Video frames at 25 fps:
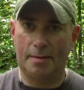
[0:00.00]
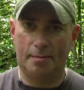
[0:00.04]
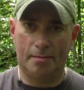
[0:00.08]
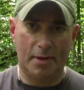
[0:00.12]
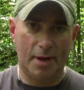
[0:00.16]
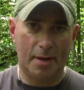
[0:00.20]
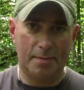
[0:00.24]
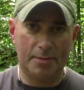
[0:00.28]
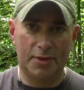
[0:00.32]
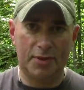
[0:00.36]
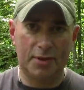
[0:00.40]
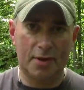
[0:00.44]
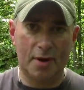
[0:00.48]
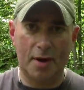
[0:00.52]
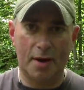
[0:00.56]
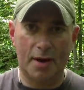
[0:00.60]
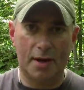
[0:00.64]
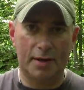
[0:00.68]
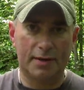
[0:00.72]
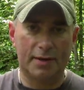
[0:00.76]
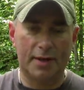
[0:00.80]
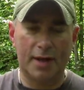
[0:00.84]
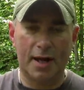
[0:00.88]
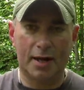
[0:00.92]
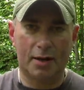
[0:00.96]
I'm sorry,
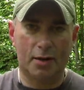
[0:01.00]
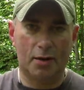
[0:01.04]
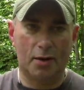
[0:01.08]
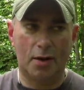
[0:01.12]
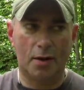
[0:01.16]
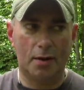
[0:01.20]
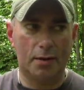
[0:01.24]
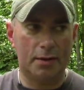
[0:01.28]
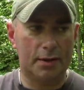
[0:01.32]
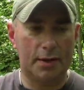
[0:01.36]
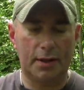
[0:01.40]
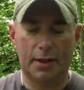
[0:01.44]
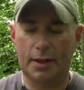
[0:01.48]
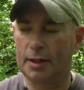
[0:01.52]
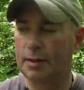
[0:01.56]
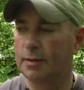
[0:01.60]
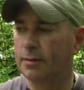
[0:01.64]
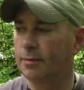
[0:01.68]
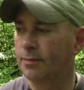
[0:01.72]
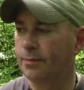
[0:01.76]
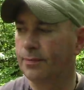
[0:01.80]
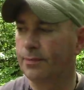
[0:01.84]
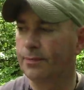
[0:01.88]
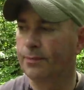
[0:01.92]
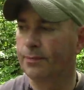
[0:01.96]
it's not called the,
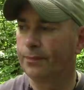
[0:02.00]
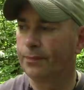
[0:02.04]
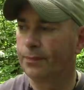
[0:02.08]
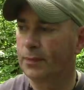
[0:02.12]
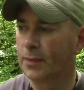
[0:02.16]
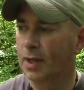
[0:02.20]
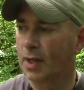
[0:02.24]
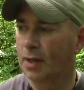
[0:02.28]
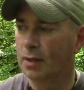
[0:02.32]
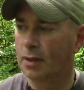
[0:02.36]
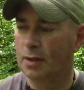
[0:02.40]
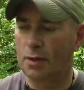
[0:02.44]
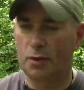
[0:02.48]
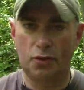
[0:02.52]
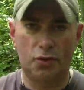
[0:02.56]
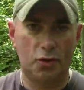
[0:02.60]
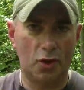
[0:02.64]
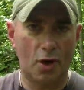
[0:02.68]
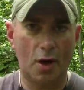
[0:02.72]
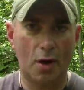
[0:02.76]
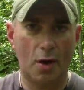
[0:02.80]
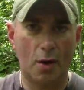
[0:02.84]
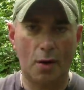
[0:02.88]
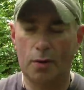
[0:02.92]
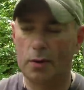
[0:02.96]
the
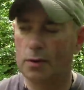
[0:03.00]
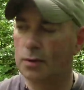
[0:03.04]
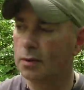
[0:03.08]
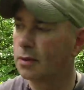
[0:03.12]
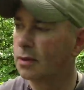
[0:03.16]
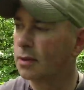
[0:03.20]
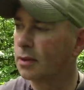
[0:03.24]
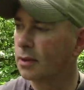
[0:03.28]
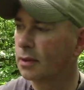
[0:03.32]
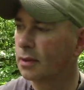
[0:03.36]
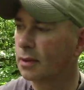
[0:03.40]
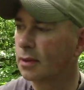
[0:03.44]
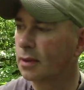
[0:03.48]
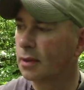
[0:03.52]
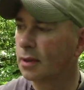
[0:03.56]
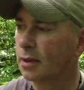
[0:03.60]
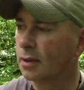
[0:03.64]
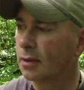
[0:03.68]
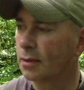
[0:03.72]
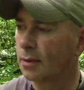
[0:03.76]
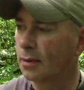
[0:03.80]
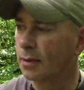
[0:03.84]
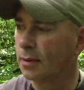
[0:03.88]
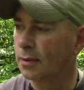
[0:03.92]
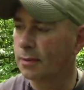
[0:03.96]
Joe
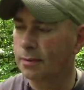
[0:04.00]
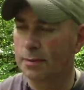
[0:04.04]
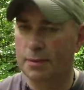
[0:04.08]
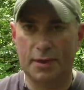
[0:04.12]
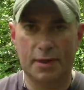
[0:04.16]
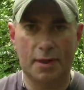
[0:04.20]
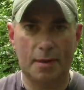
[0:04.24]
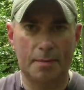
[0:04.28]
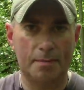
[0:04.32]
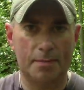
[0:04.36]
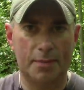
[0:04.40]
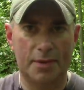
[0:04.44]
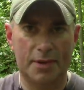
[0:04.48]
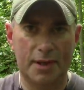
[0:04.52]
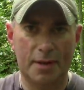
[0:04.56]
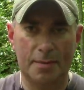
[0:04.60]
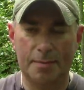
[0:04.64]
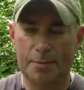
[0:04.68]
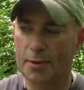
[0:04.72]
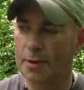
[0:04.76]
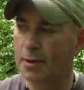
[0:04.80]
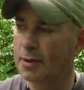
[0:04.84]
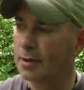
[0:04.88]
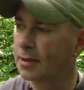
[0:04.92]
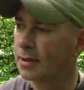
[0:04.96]
or something
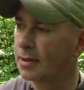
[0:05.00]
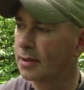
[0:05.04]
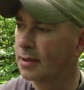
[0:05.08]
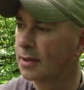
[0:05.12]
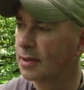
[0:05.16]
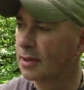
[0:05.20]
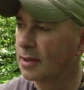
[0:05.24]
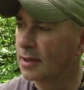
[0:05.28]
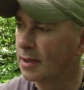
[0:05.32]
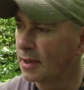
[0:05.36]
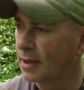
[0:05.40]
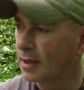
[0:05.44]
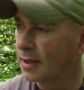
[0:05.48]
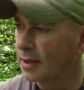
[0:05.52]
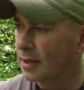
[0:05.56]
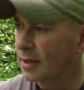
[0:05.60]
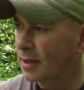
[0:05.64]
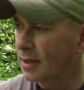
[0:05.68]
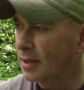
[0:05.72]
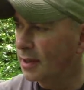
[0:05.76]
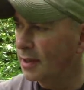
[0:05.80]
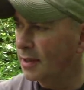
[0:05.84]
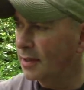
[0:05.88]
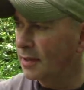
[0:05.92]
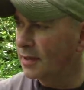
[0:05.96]
simple.
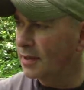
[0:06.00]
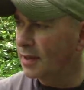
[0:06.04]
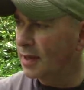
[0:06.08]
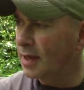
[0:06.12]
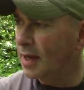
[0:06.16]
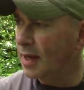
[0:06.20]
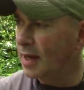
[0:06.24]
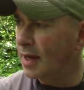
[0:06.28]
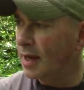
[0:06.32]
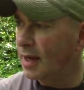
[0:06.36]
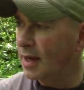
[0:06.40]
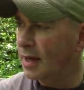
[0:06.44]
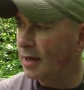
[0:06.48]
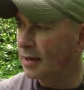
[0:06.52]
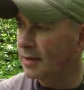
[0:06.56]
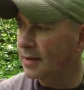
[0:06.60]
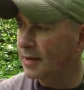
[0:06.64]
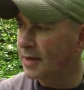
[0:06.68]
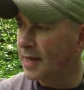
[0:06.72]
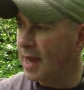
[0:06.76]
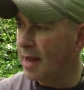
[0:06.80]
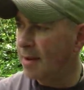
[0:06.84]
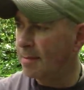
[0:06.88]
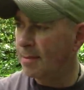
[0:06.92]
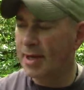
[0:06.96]
It is the
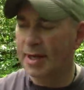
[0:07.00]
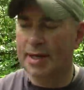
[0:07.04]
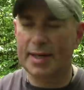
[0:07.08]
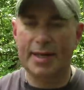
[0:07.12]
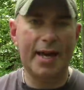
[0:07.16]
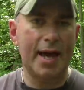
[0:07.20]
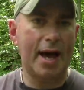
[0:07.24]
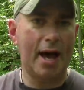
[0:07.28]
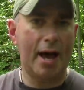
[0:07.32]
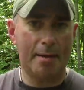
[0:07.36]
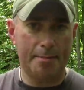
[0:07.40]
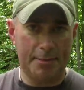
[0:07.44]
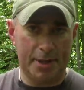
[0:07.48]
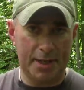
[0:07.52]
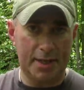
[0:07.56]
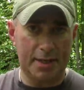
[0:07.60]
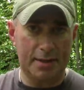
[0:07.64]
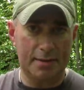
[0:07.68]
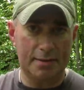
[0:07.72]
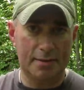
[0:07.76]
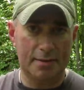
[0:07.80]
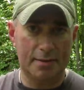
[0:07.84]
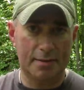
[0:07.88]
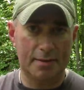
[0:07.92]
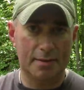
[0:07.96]
Temagami.
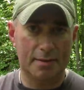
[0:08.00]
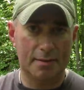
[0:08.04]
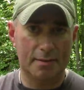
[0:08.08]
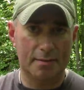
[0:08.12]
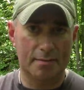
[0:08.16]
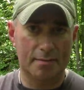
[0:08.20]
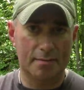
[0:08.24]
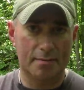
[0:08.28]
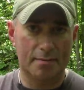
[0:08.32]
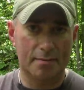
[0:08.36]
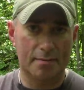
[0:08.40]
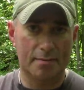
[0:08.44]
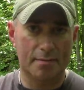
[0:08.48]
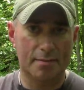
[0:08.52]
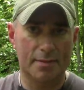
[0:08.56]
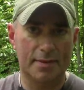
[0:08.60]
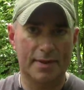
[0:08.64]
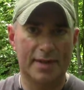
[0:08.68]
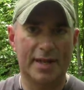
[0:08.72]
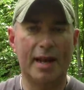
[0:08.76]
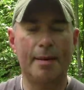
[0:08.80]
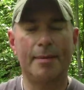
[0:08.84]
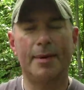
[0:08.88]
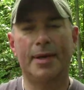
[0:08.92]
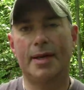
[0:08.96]

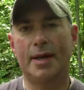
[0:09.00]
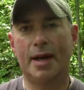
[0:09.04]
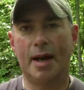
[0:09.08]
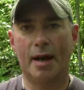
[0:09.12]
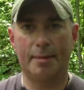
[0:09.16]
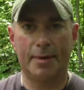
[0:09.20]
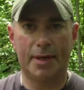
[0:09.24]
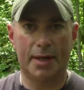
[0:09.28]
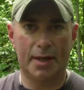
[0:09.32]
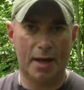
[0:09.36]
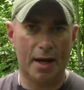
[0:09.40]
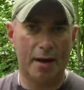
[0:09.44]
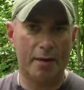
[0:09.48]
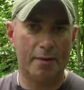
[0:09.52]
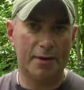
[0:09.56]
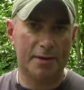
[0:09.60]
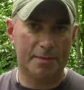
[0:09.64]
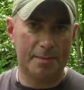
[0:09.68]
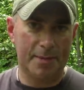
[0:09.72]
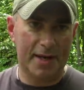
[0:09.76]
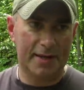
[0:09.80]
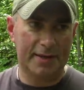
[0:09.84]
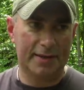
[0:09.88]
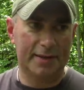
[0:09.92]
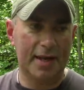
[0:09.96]
Temagami. I always
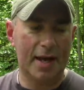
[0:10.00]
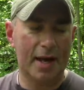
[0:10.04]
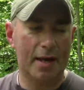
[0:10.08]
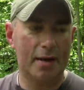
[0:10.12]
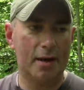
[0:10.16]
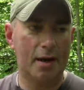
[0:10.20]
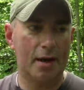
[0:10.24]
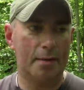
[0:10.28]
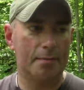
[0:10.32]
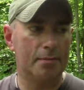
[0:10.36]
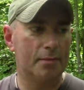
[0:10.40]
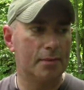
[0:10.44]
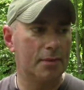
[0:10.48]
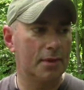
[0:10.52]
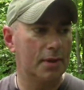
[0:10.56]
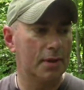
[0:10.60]
mess that up.